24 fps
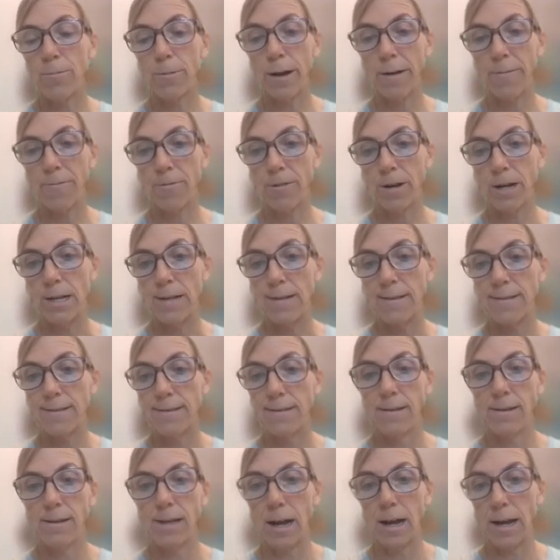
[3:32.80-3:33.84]
reference
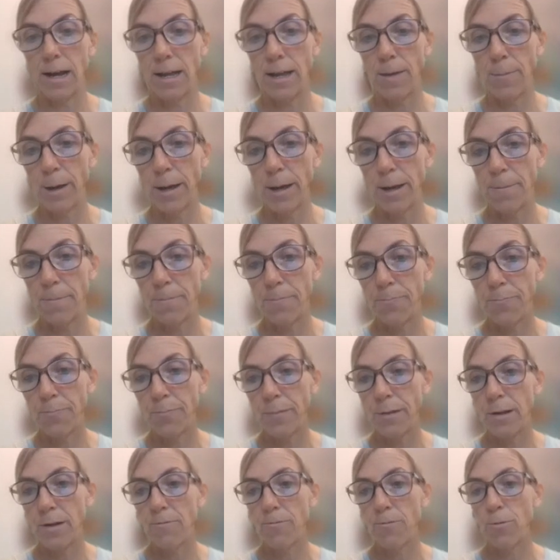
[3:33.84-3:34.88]
document
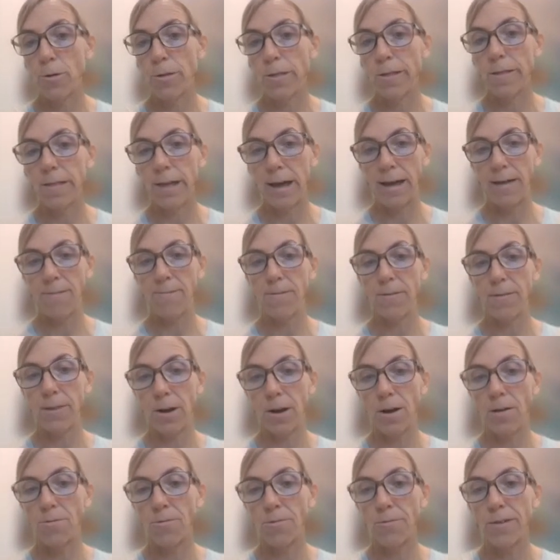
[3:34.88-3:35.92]
for the life of the
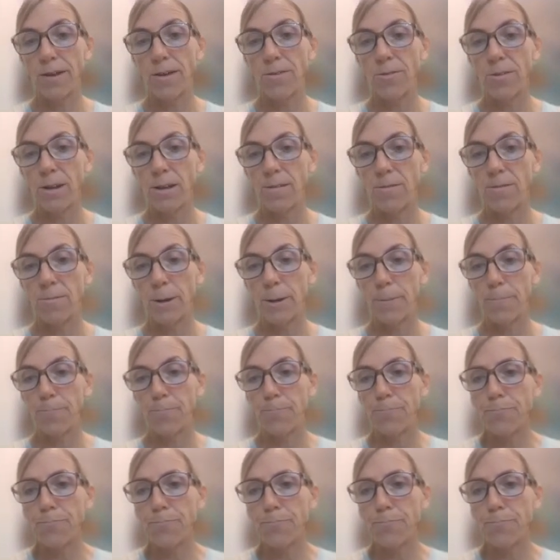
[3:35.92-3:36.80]
conservation easement.